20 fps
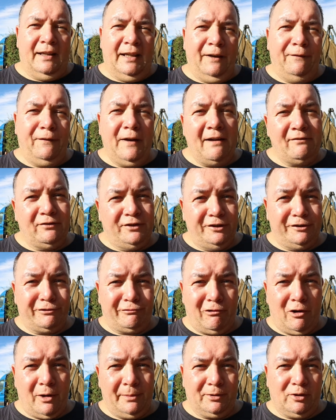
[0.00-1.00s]
If you haven't
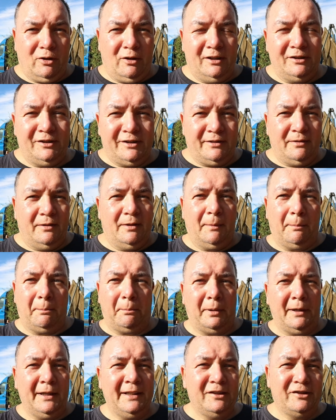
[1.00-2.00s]
subscribed guys,
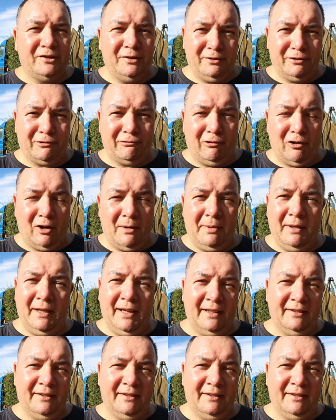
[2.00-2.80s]
please subscribe.